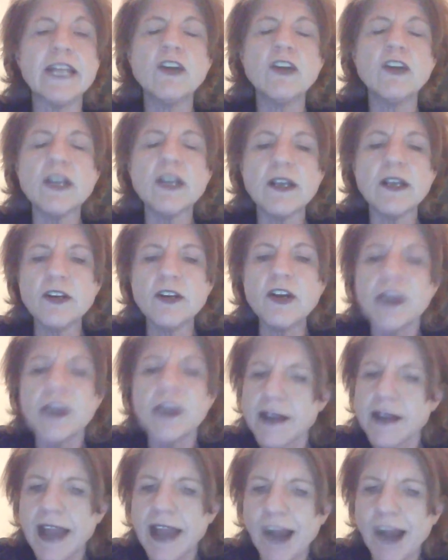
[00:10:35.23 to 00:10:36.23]
And look
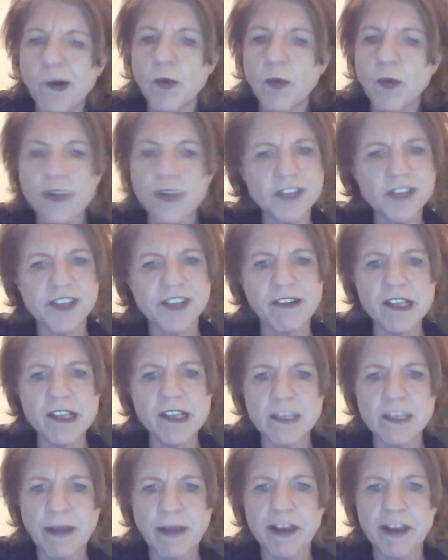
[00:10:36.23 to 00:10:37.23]
now at what the
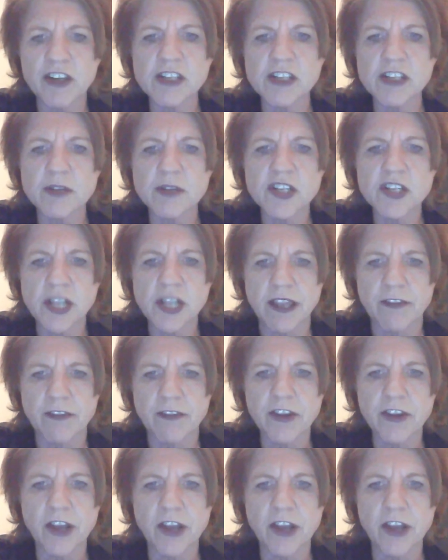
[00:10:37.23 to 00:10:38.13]
Syrians are managing to achieve.